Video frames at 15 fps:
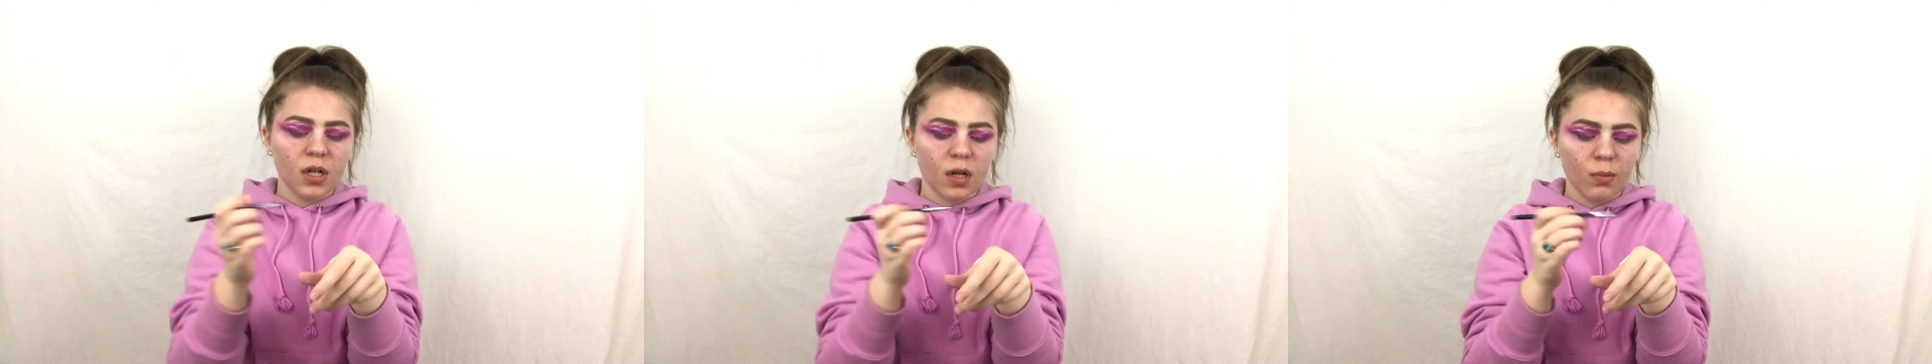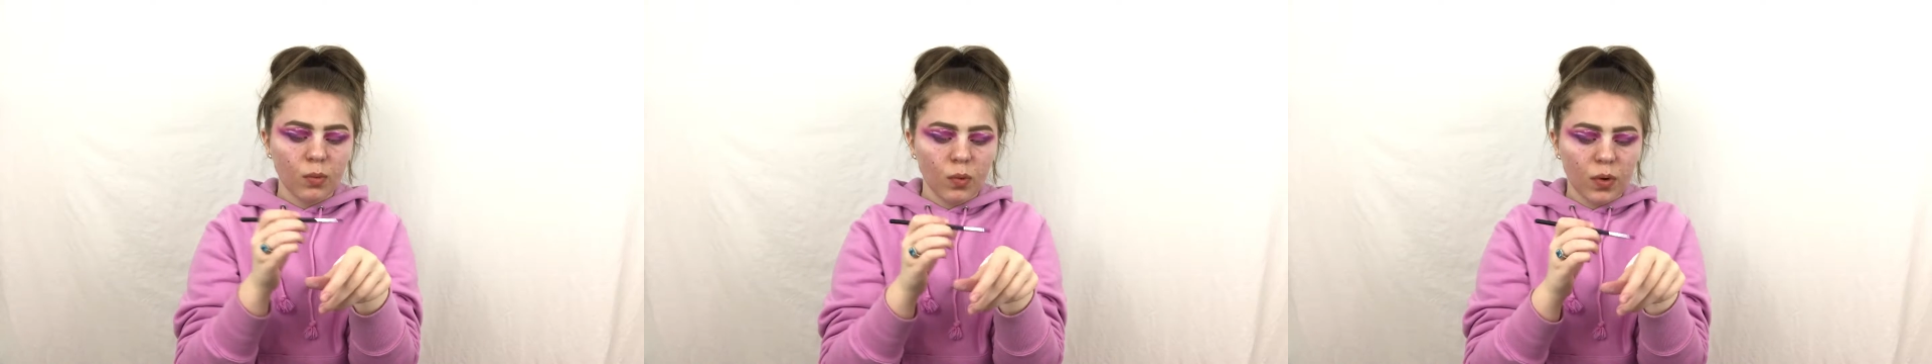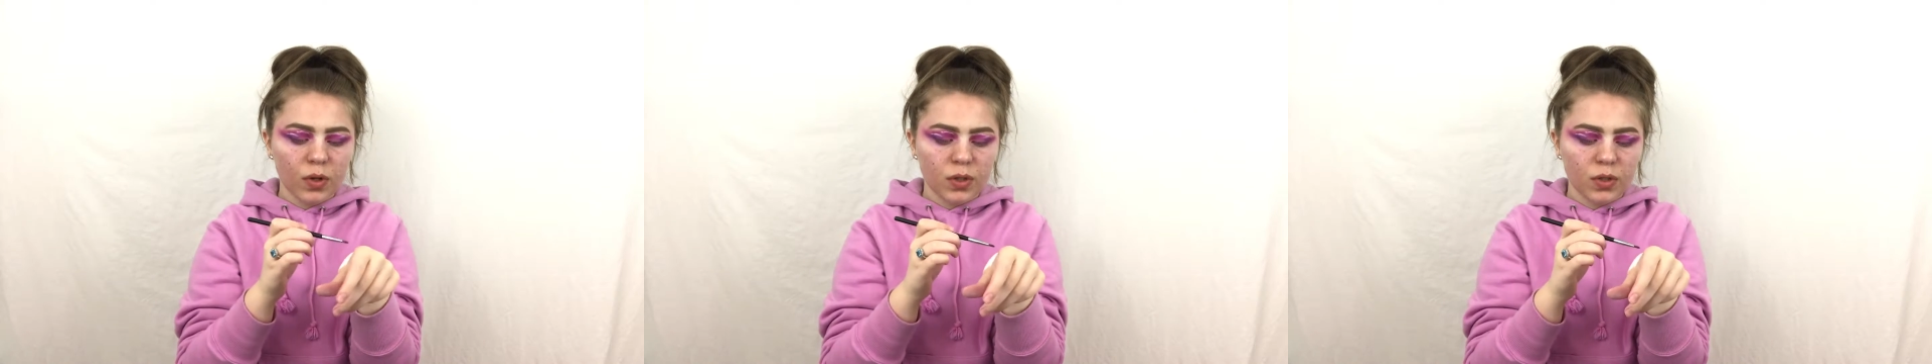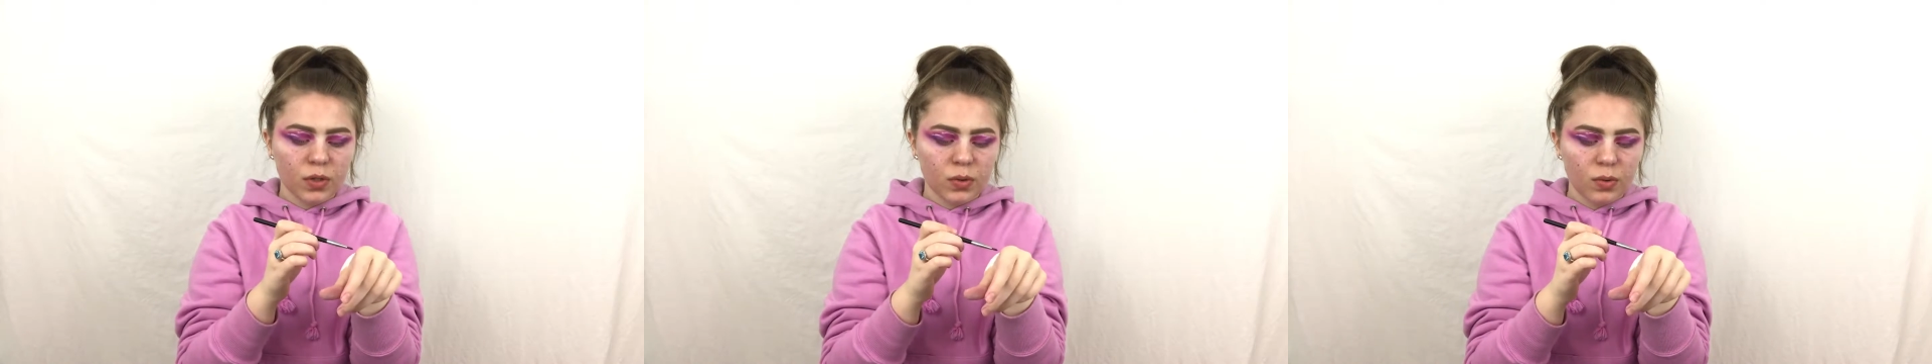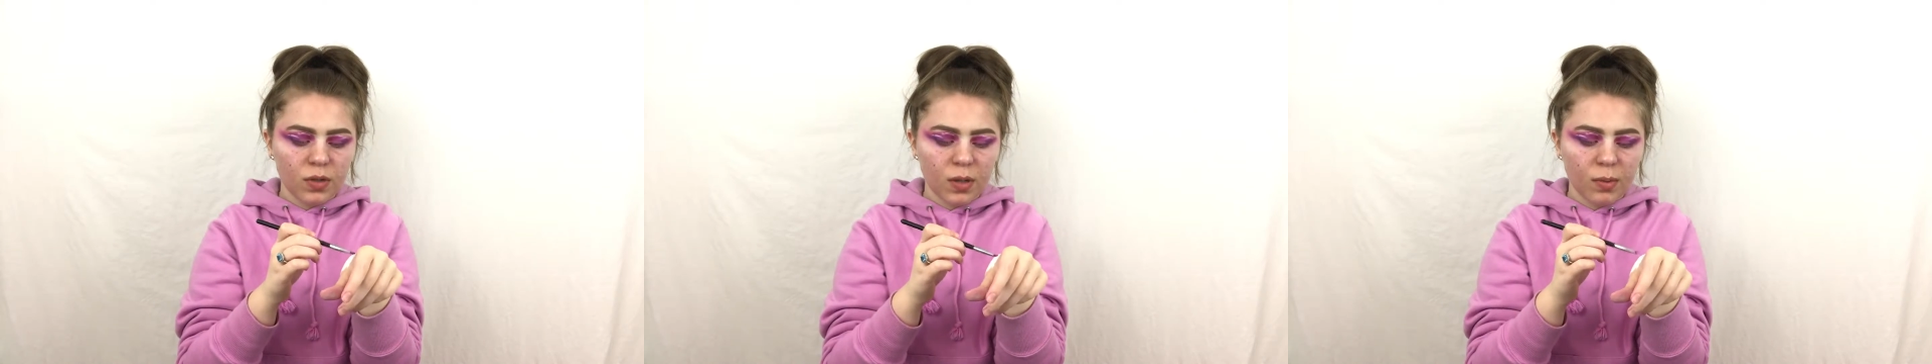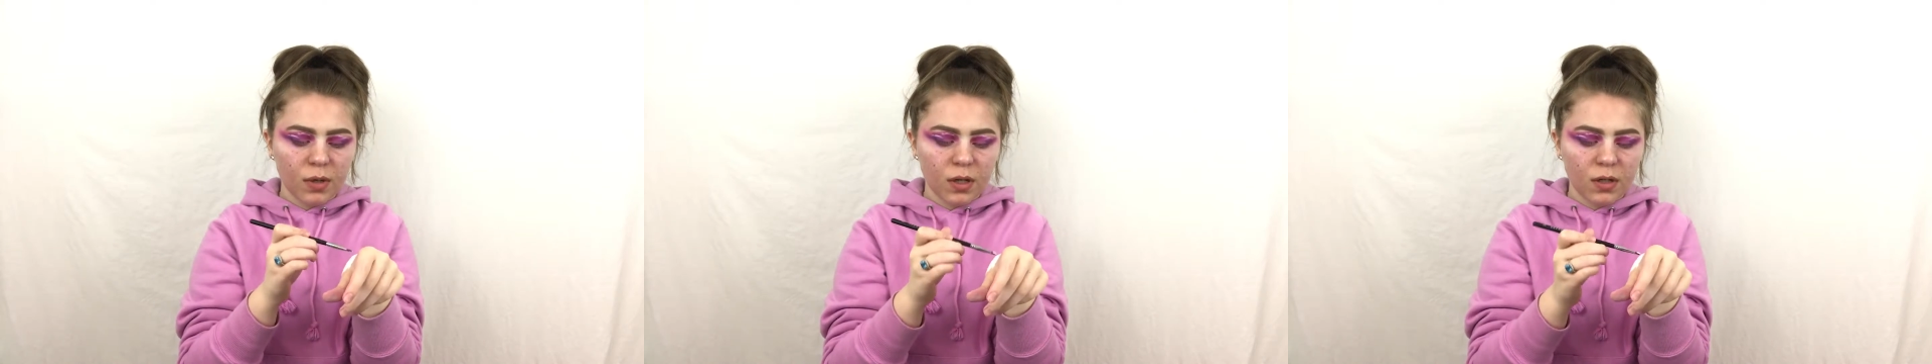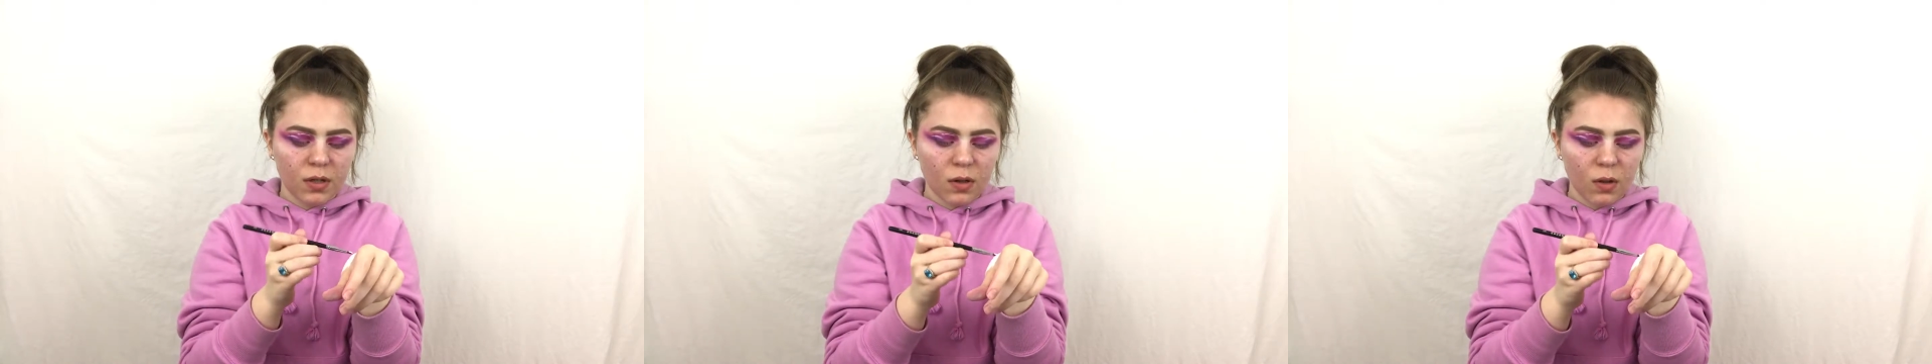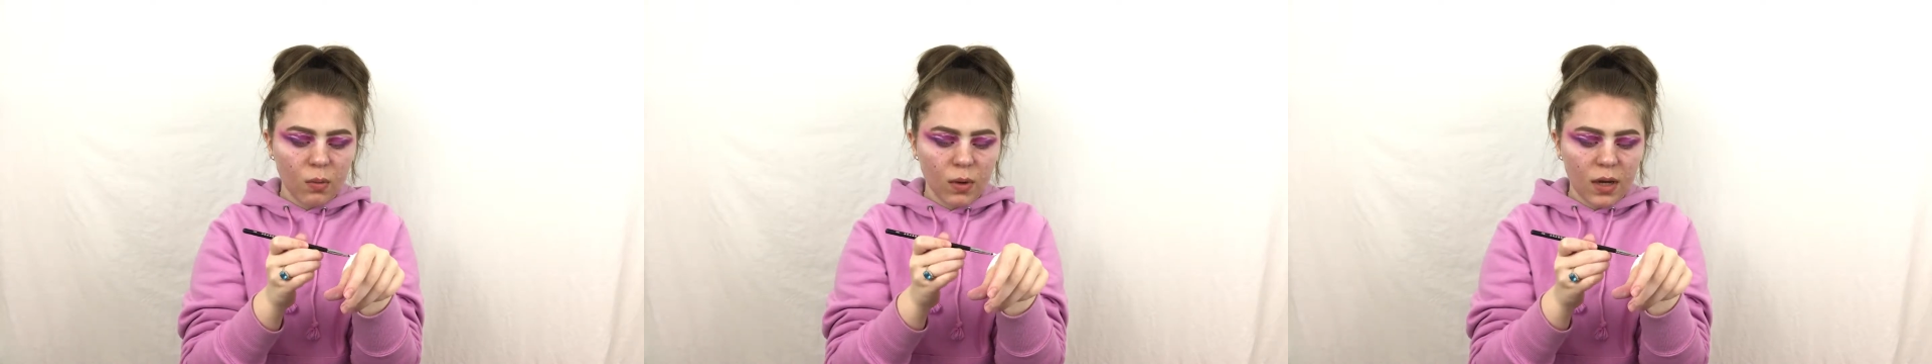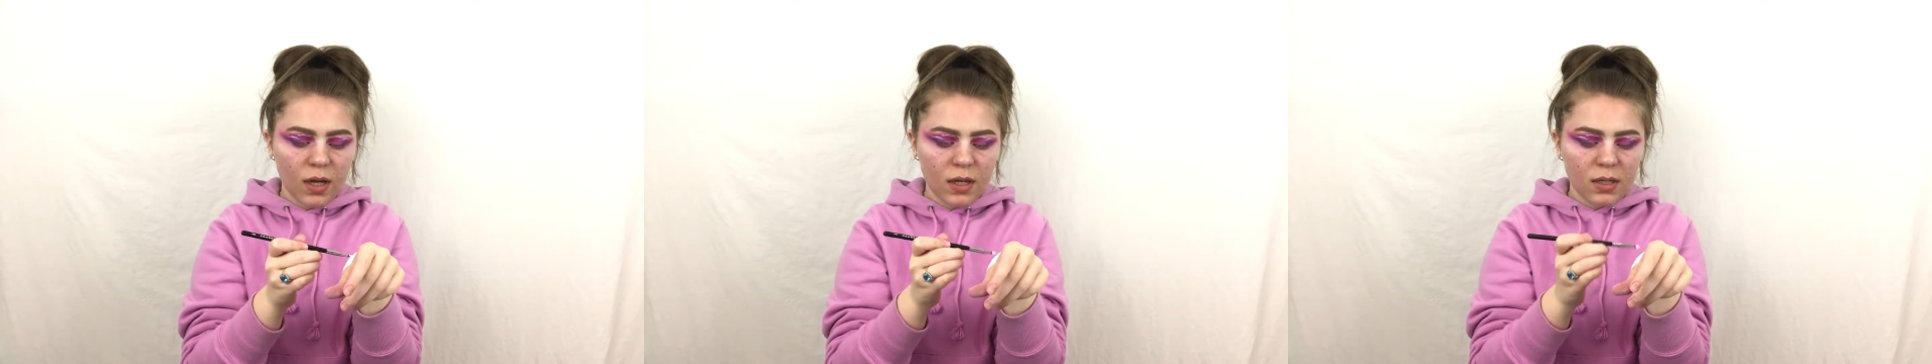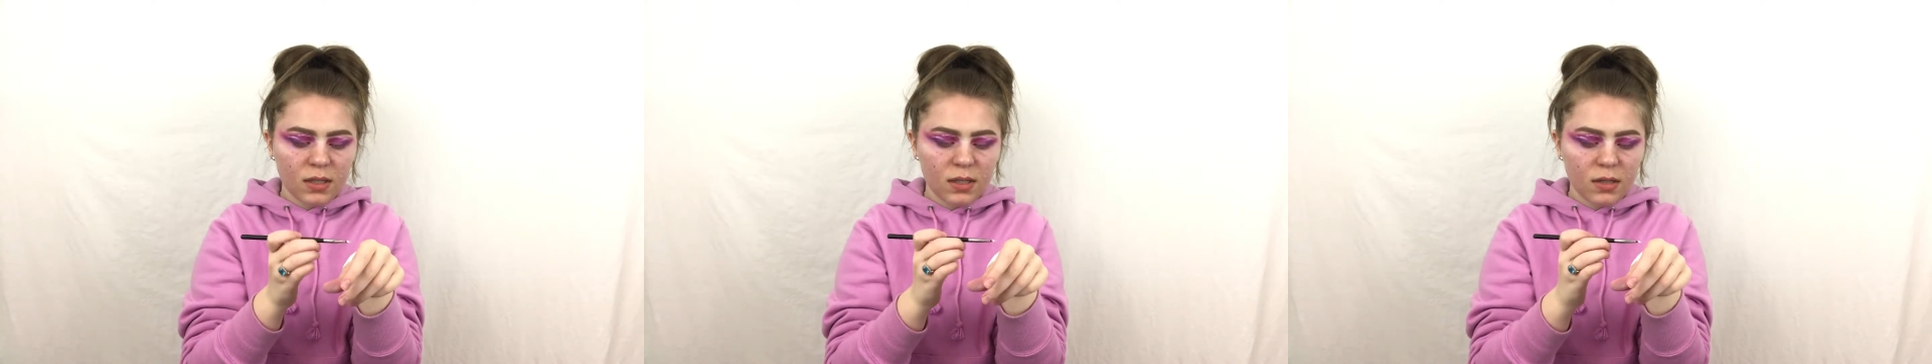and I'm going to dip it into the
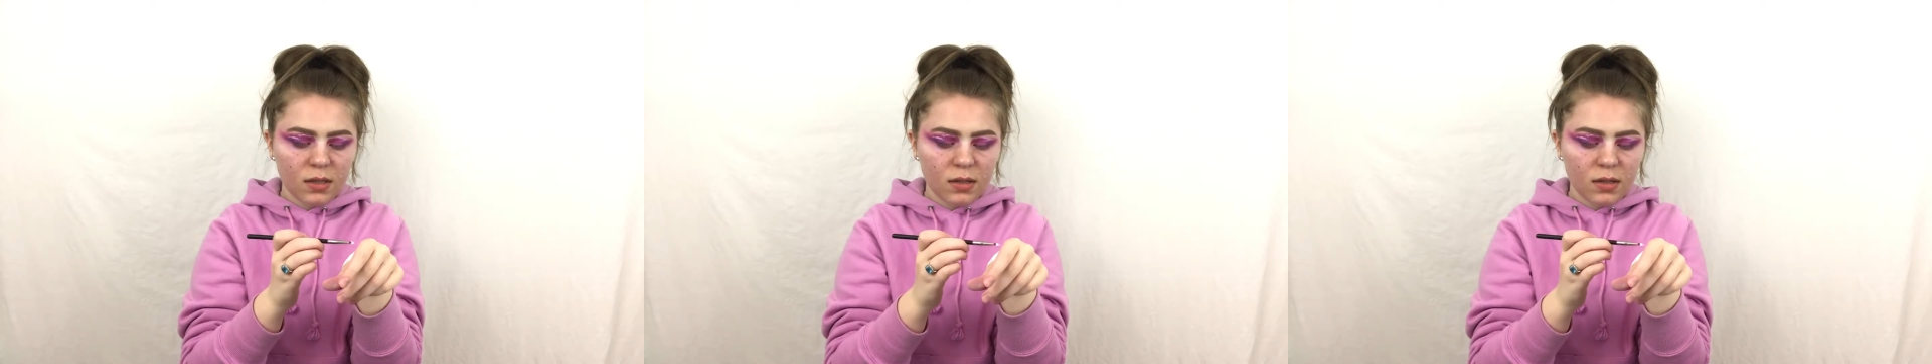white,